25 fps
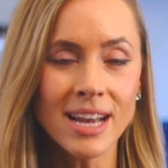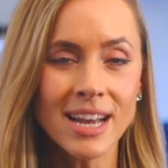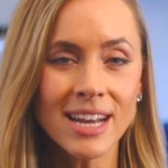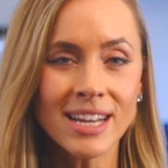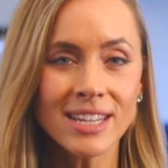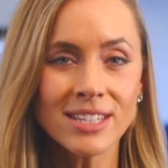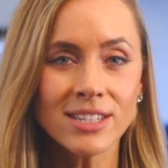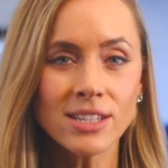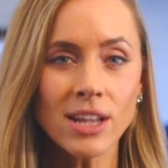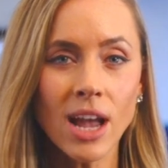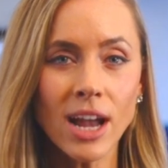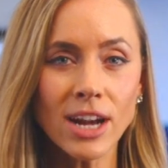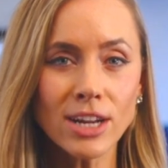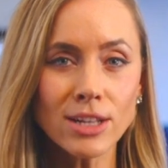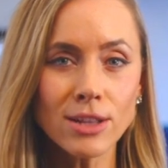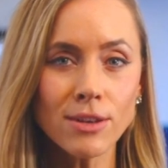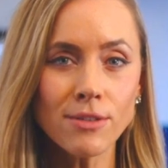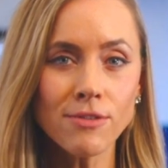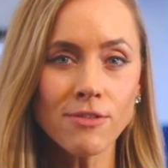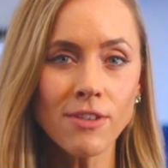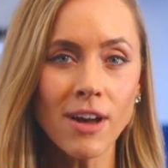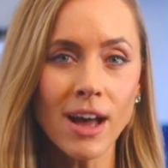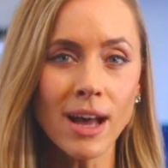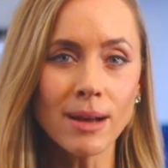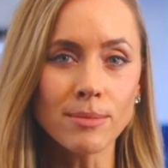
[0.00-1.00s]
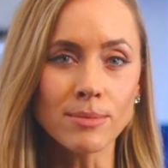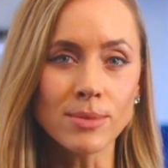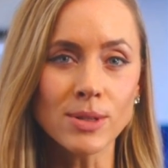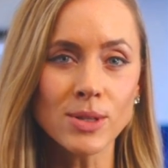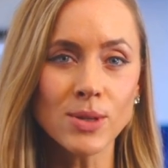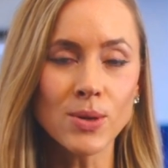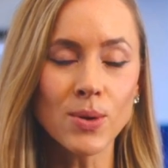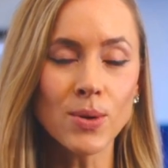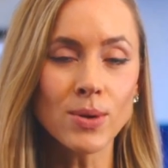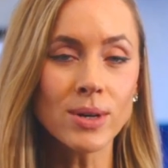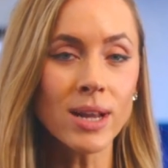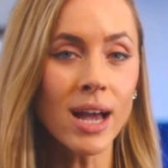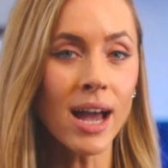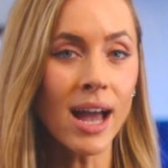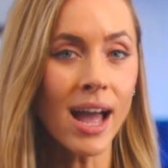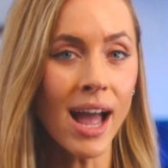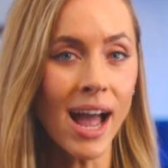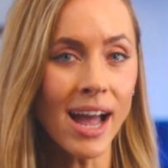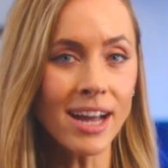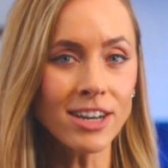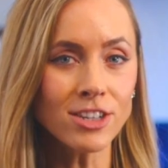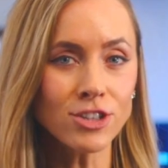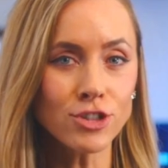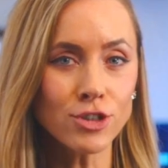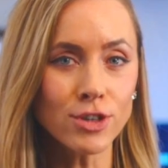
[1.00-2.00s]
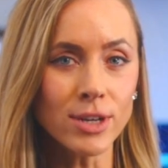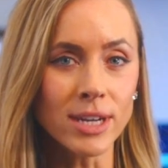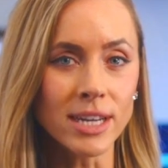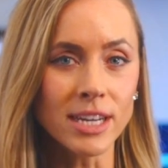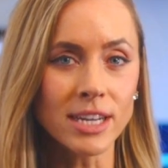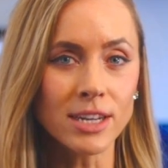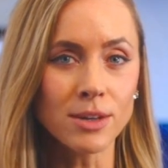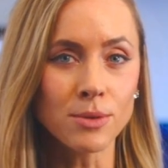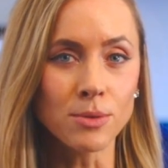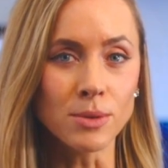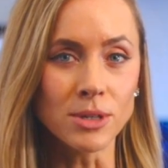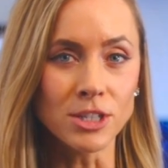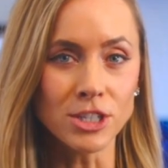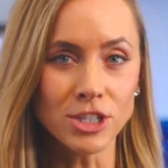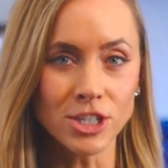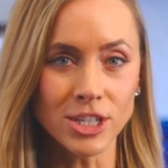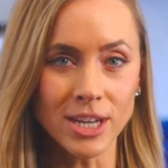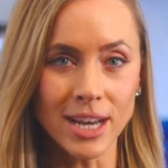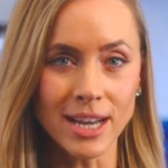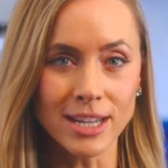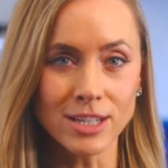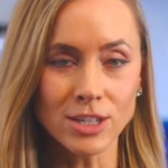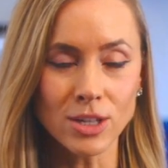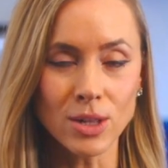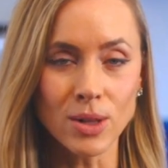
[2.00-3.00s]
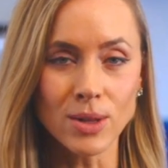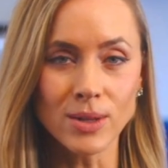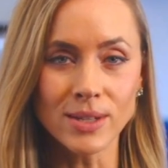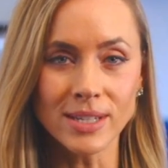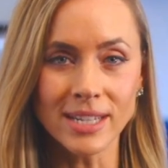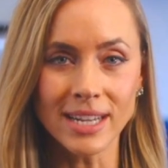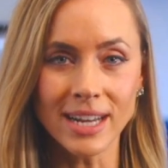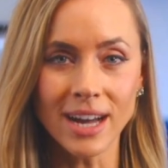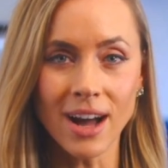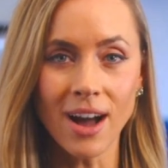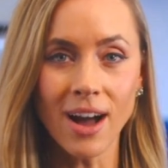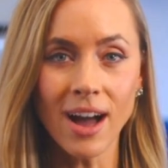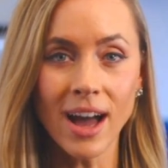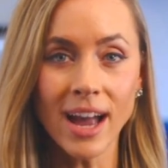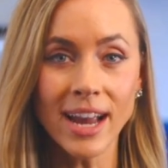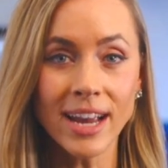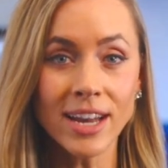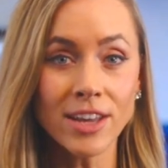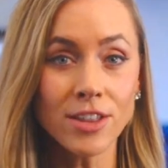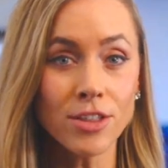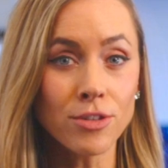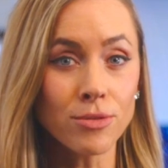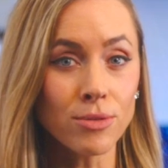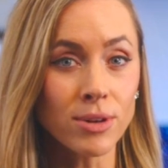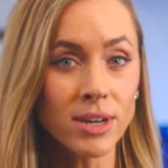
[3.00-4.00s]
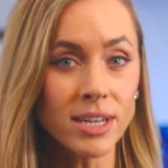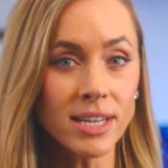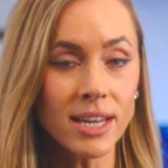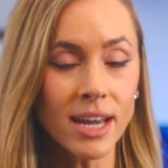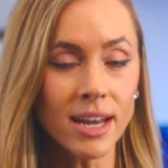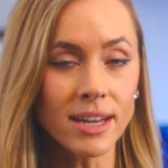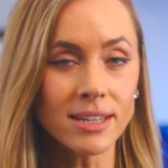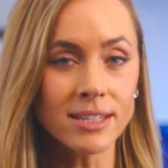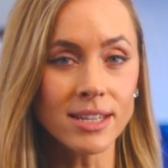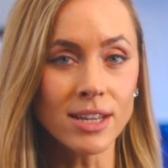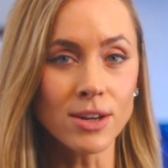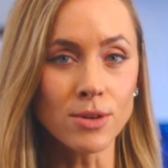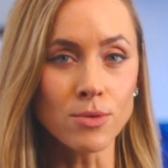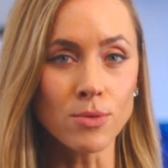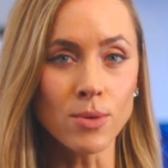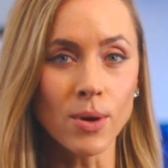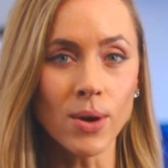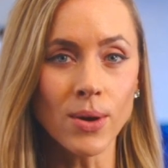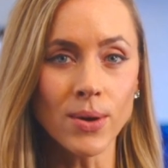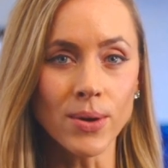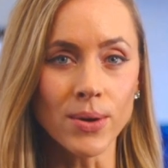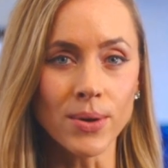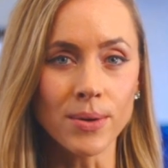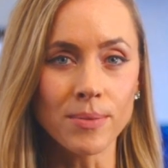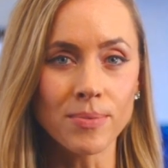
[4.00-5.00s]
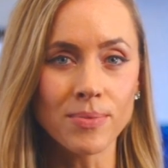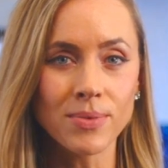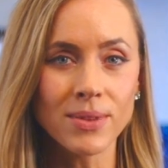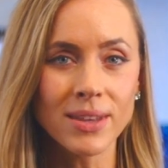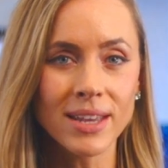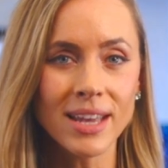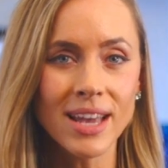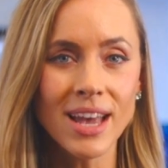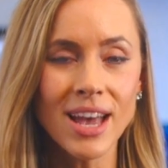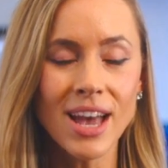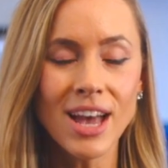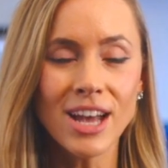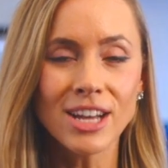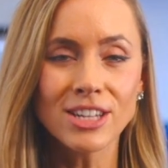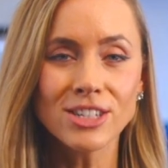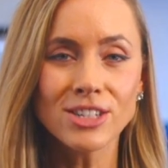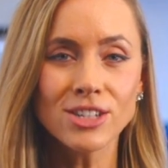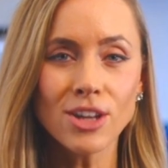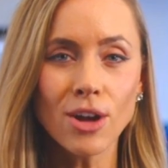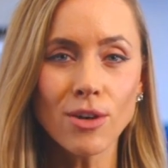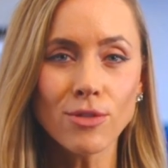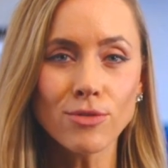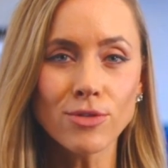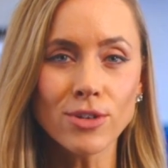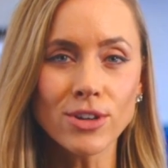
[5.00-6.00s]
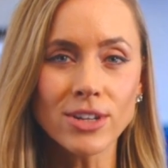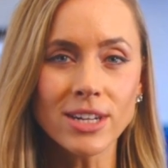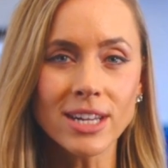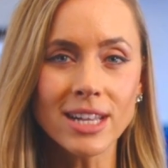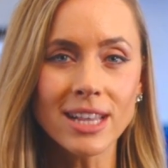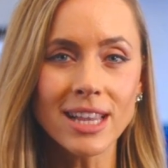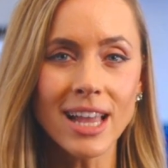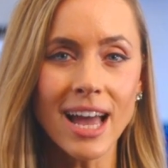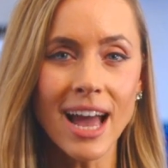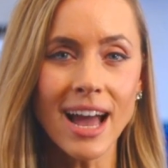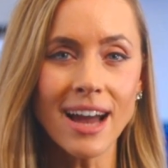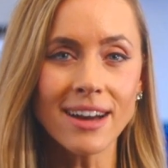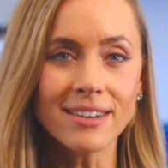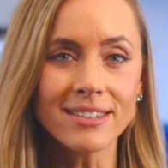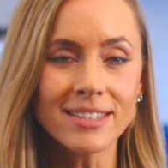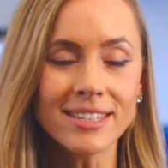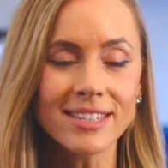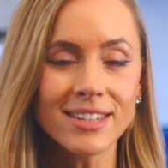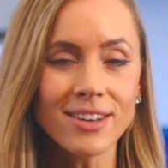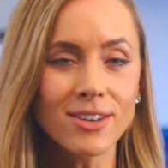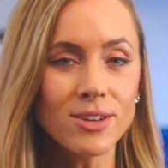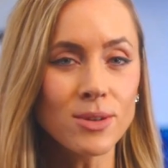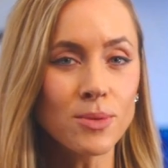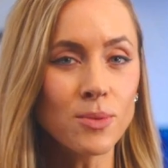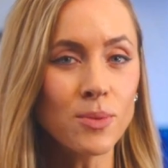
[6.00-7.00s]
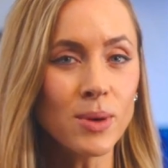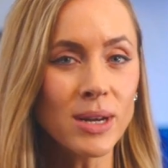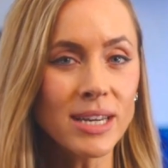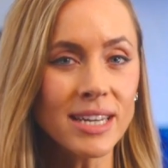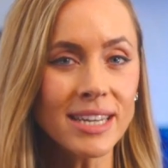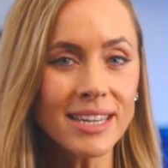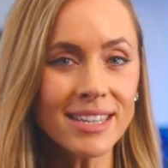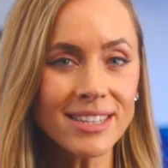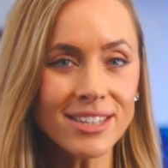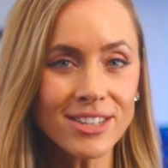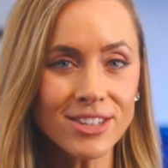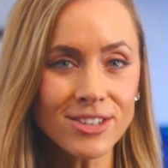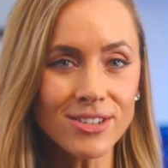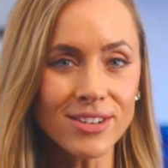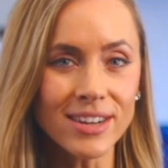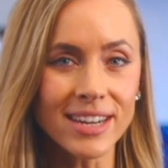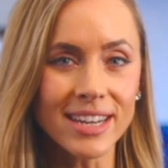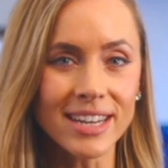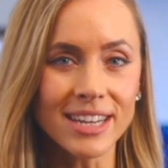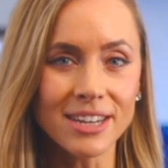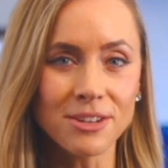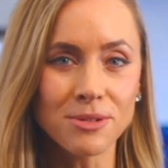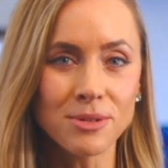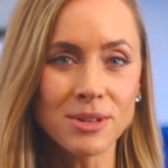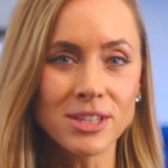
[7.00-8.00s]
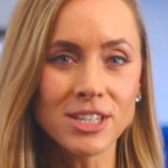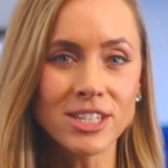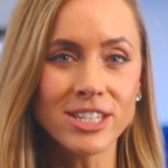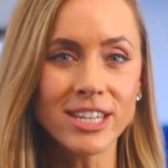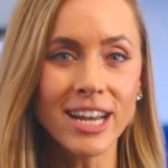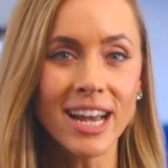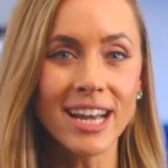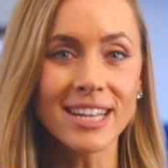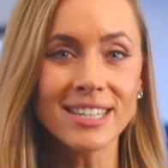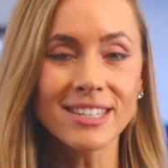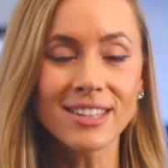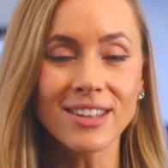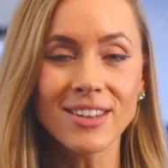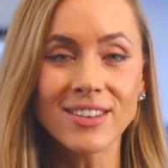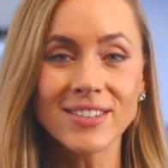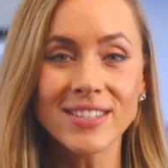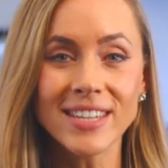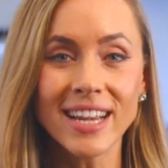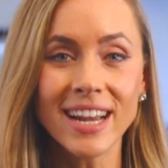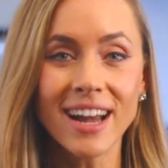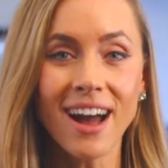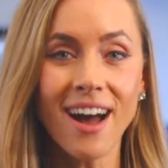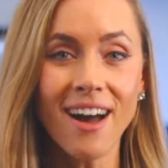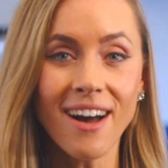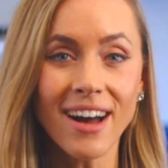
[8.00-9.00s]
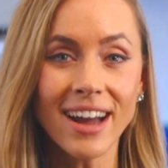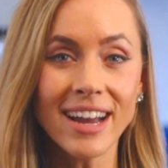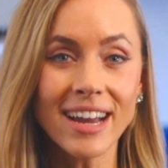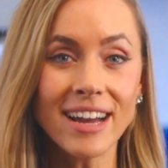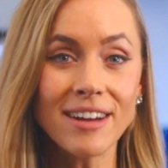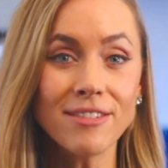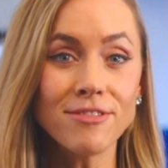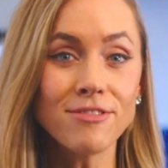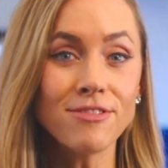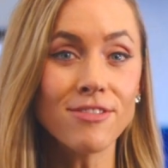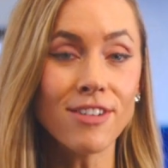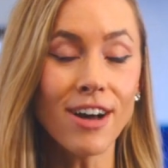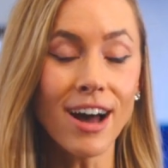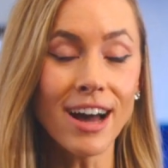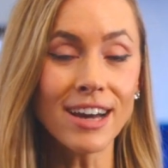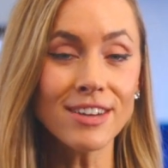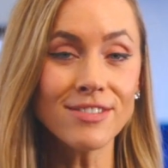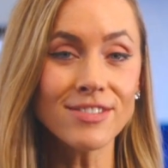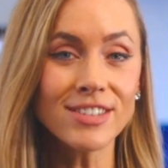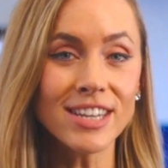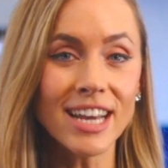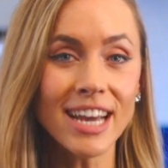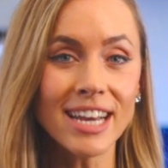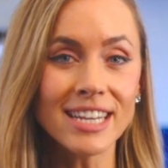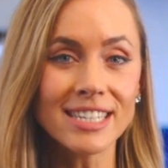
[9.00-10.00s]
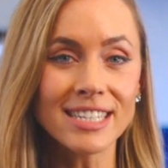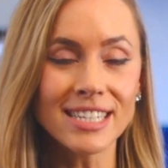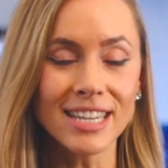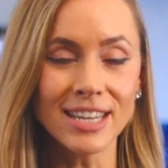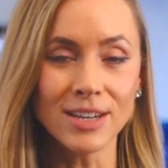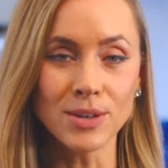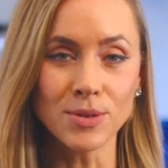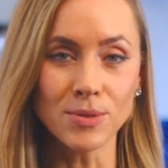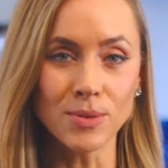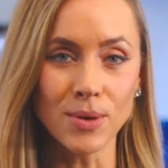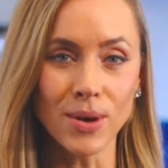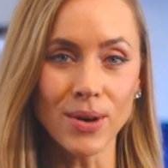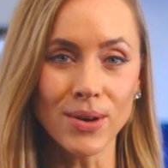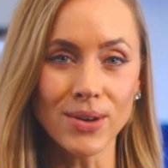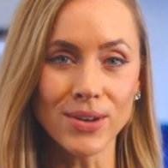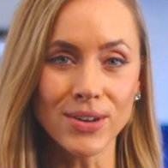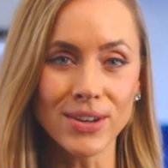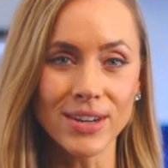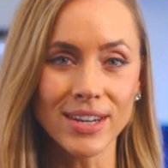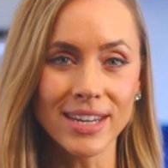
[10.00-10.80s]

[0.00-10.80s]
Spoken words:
Cyclopharm scored a hat trick, with shares closing higher 3 days in a row. Sovereign Cloud is on a winning streak, with shares closing higher 5 days in a row.